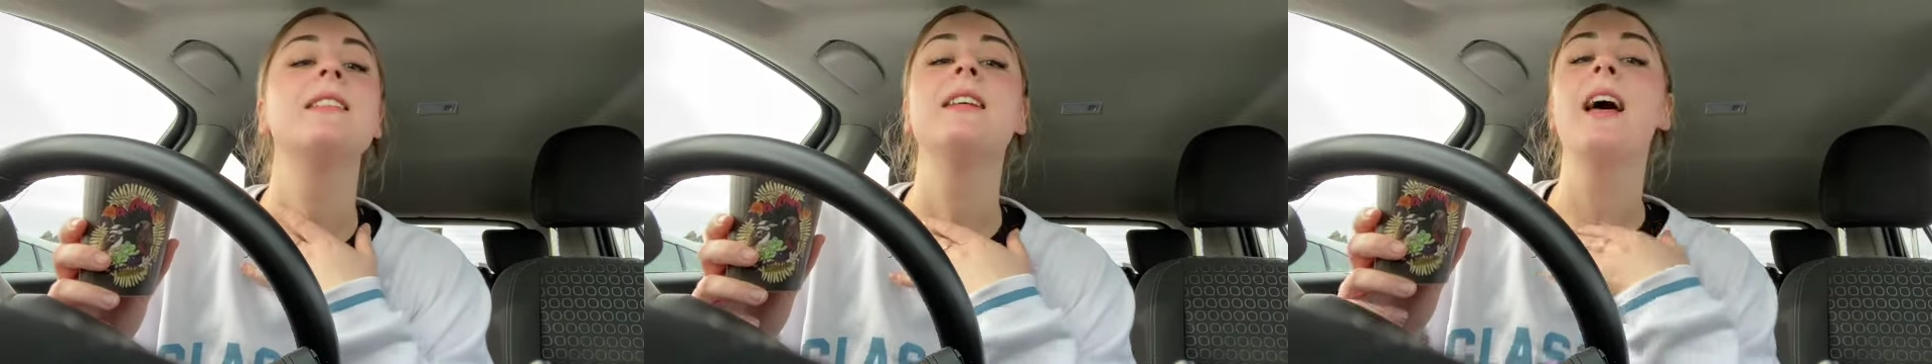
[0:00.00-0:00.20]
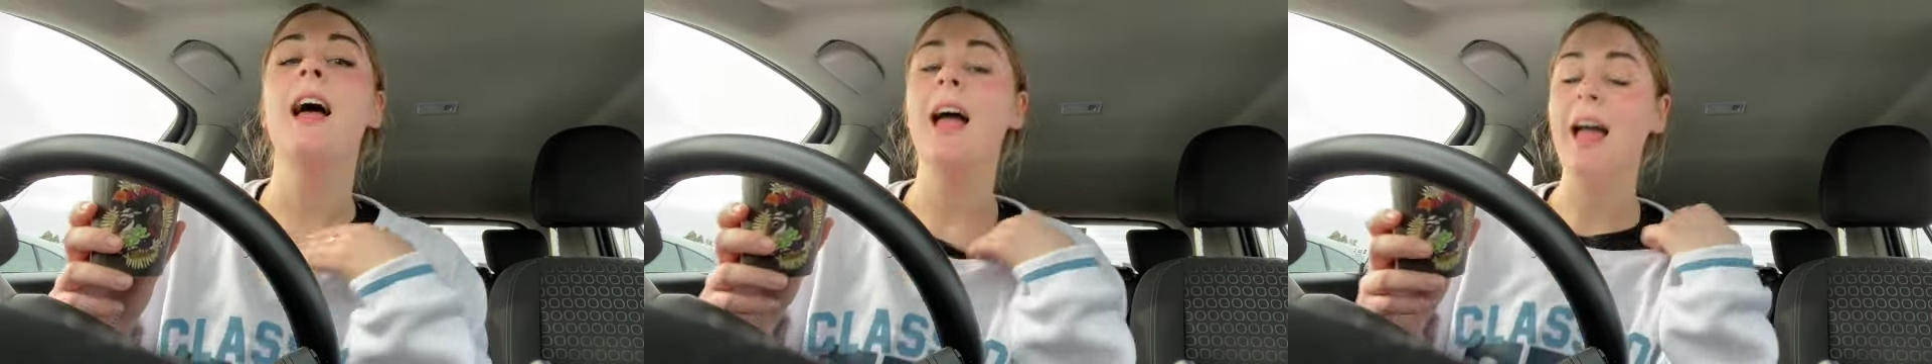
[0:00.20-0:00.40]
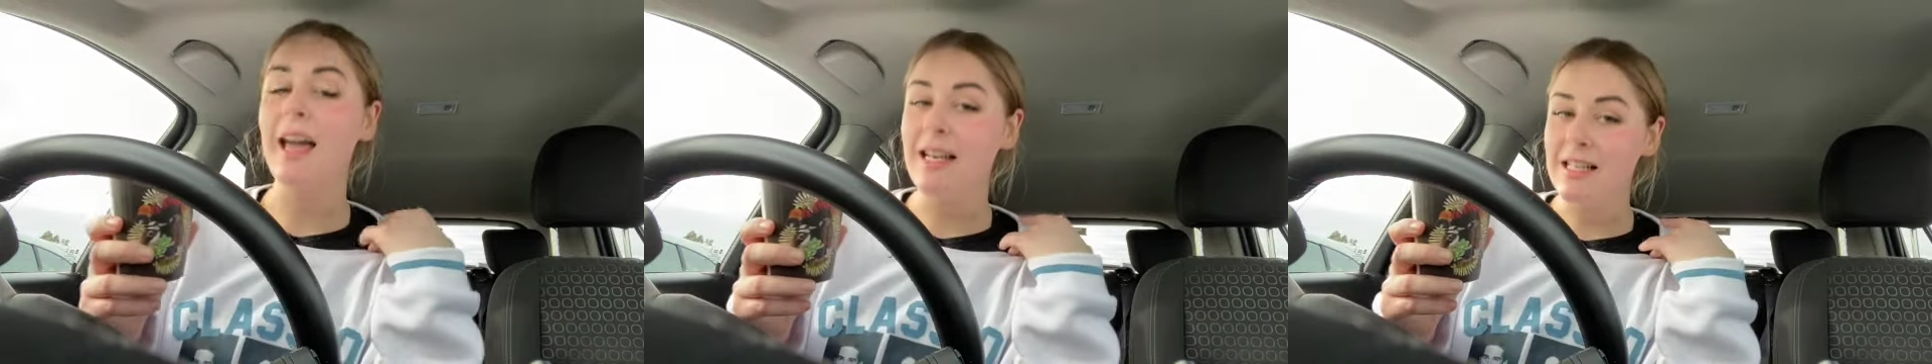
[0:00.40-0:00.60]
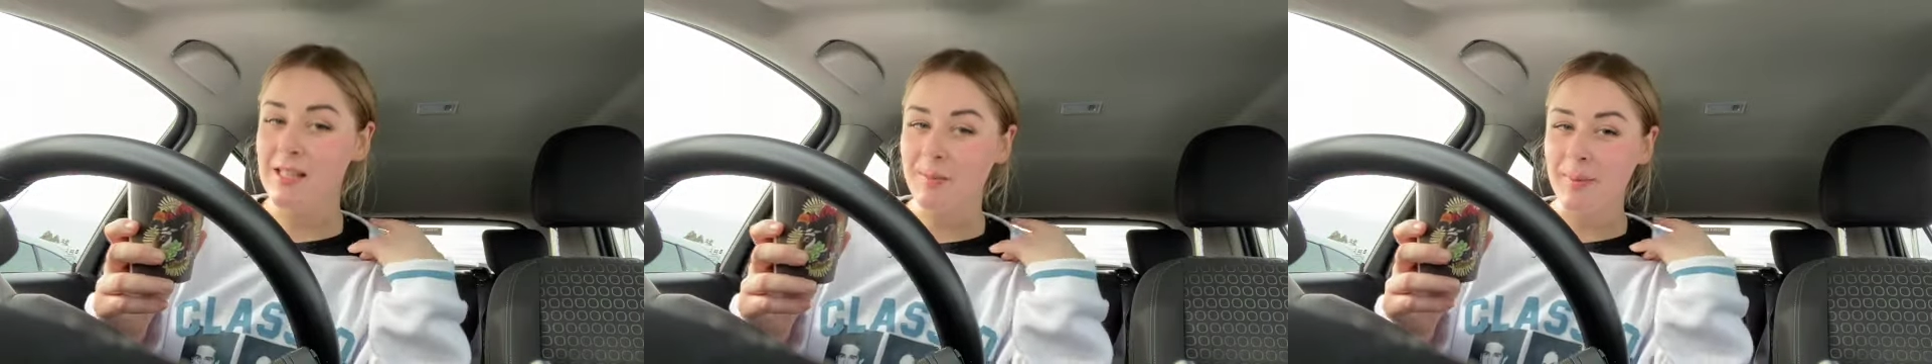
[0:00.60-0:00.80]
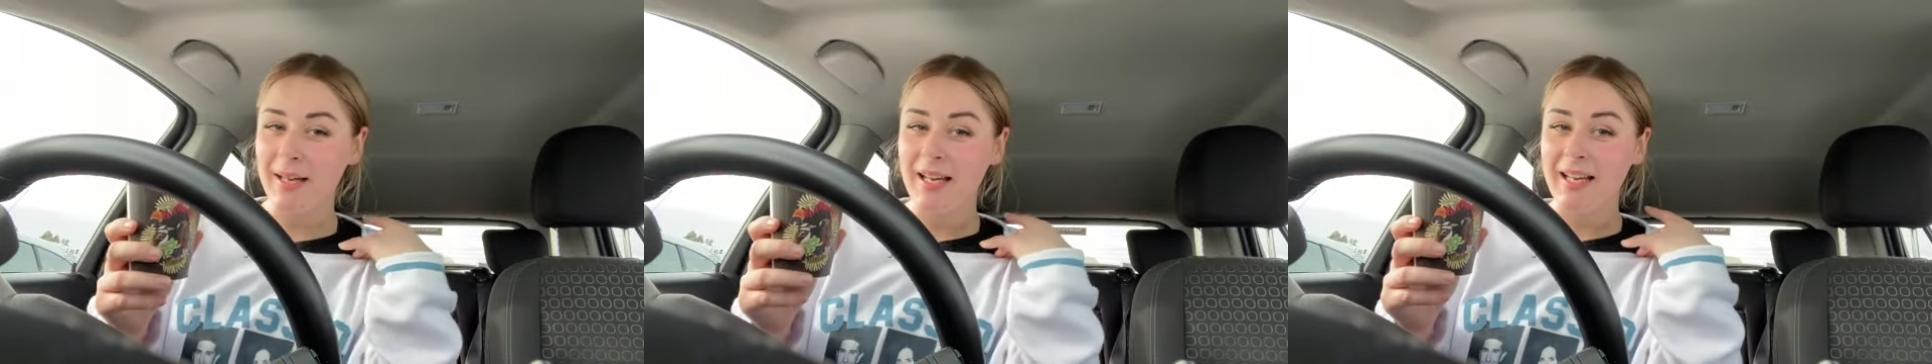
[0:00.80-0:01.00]
to hate
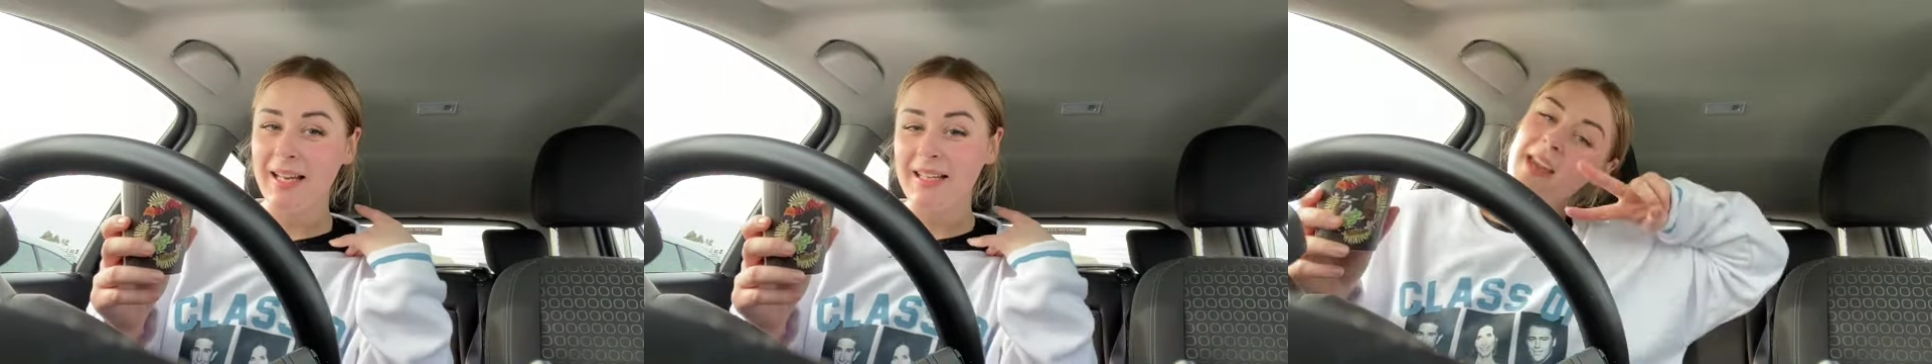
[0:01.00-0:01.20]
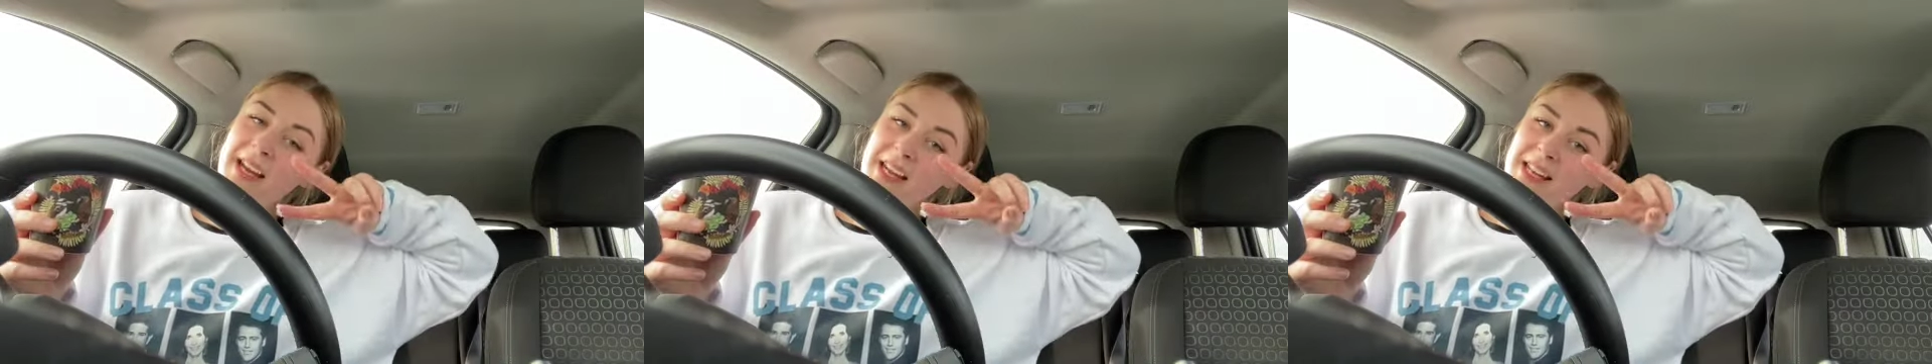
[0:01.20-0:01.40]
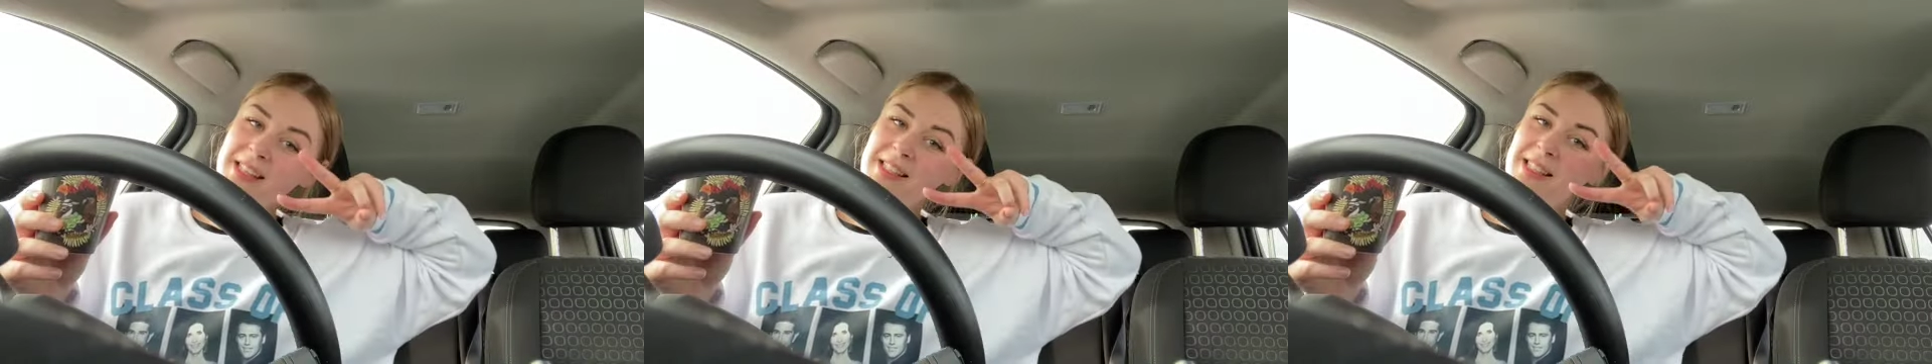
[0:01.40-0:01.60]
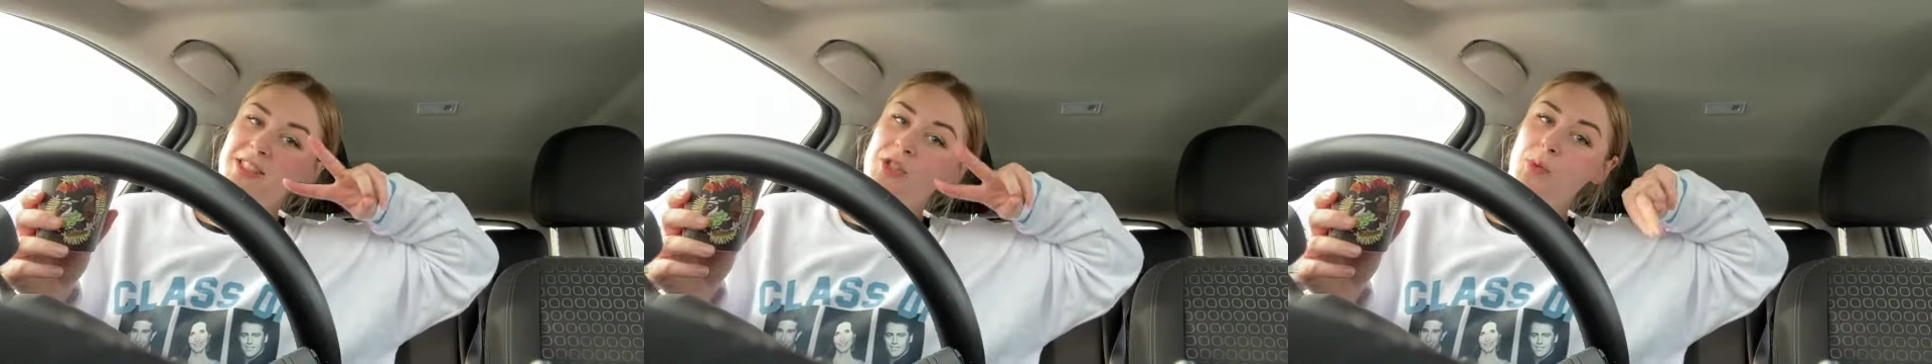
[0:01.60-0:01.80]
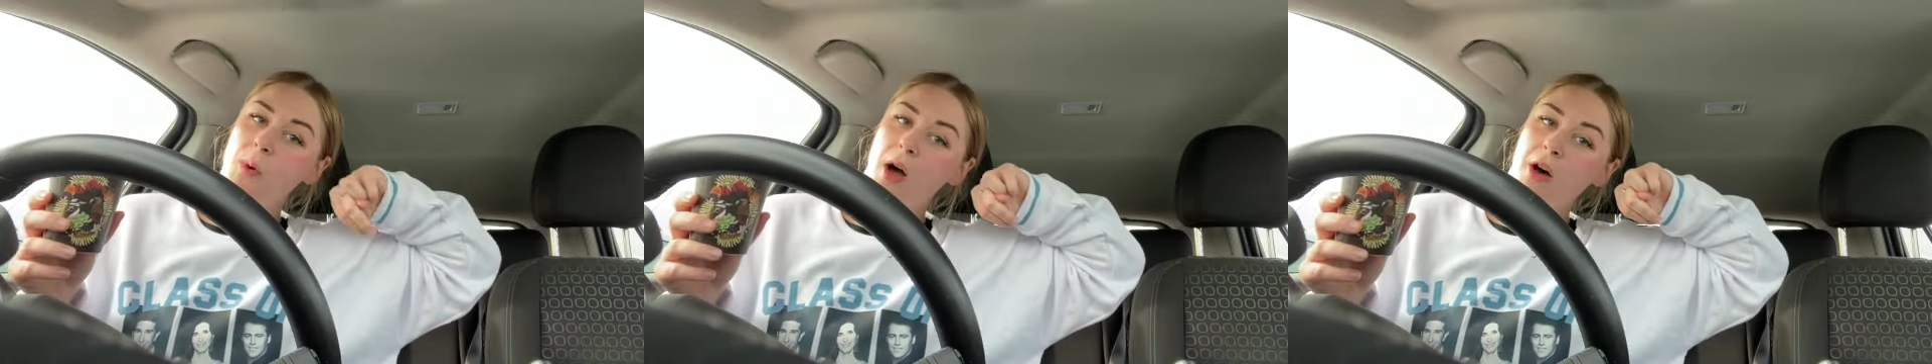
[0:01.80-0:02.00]
me. It is the
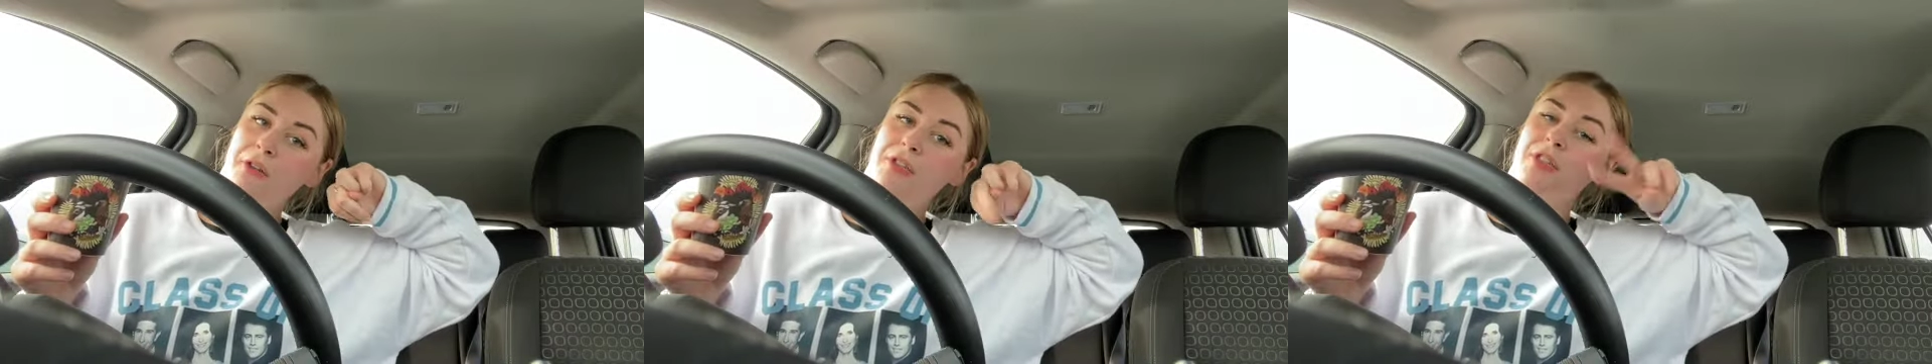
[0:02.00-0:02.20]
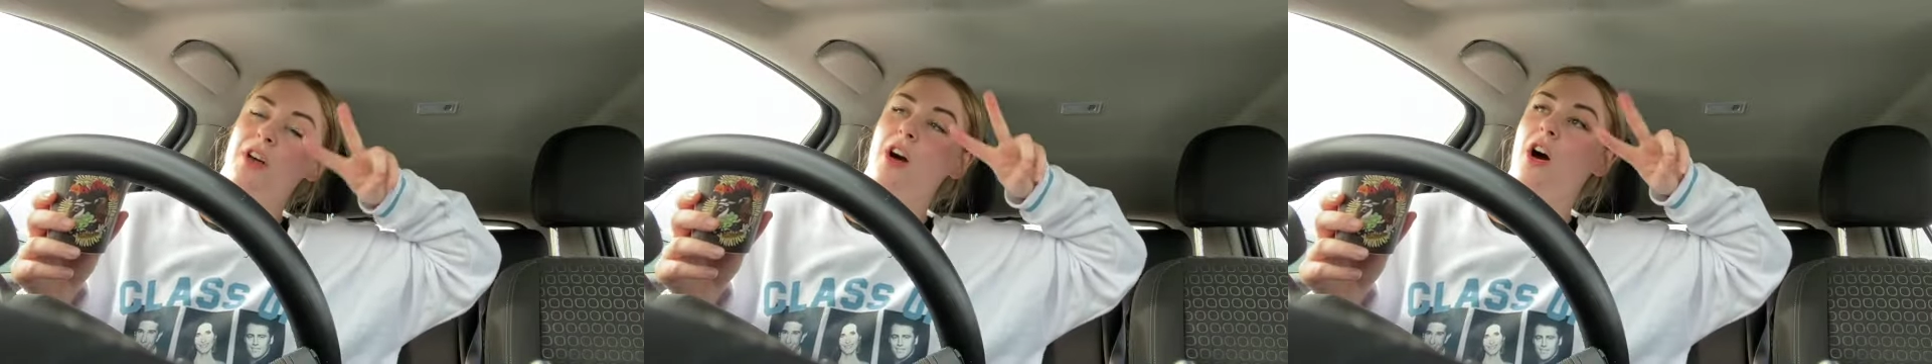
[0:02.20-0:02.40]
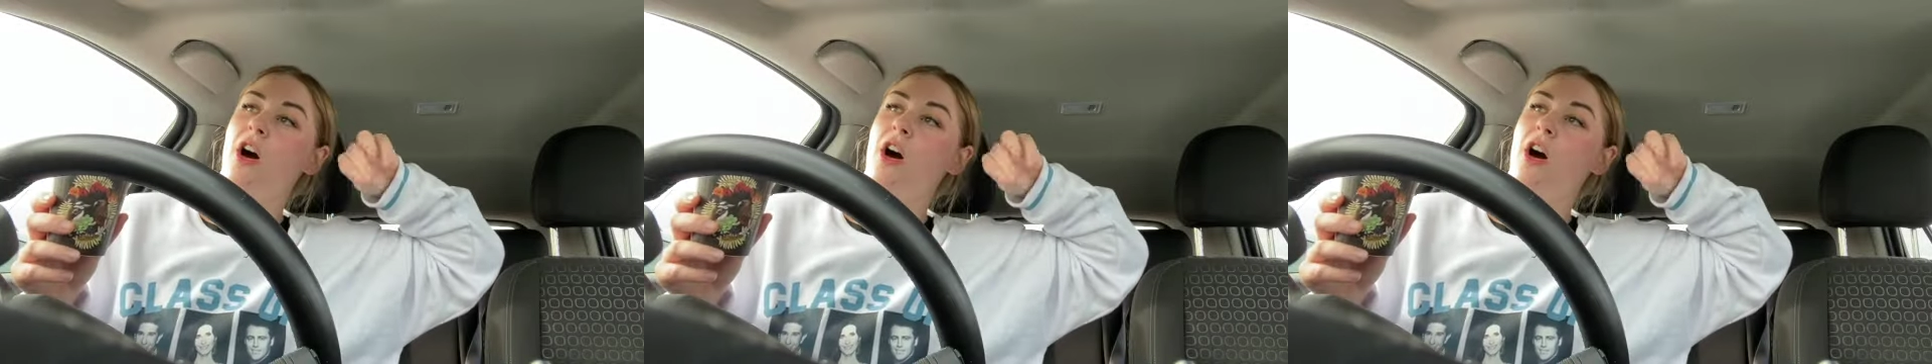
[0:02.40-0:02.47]
12th